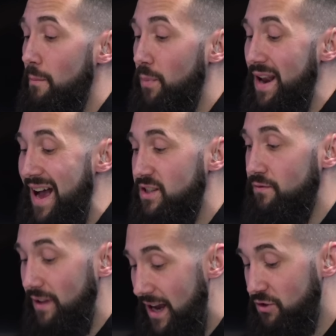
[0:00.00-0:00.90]
But as
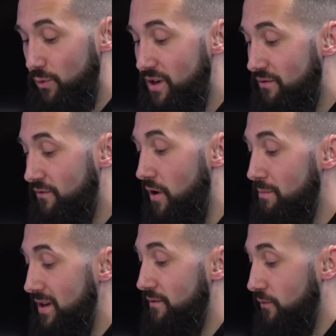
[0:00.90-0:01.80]
of last week, for
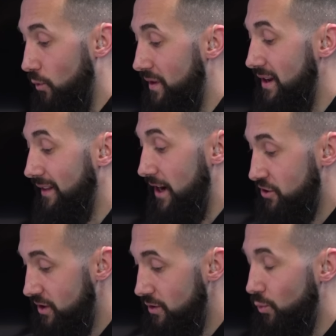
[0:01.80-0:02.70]
the
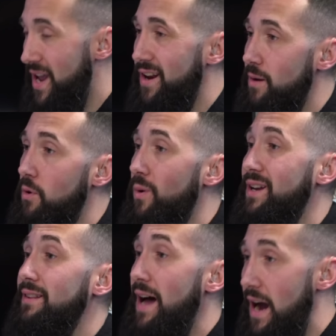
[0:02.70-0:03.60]
election, we ended up
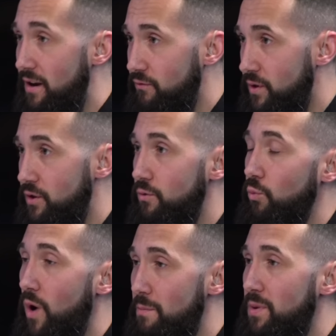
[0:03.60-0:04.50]
going live. We do
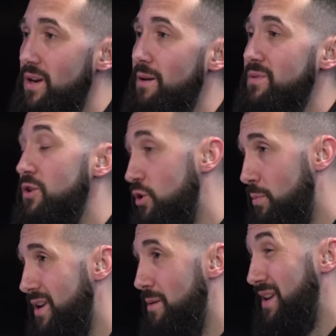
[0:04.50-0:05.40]
1 p.m. to 2
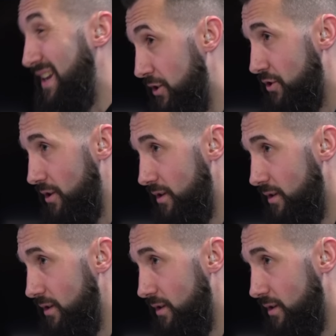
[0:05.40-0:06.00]
p.m. Eastern.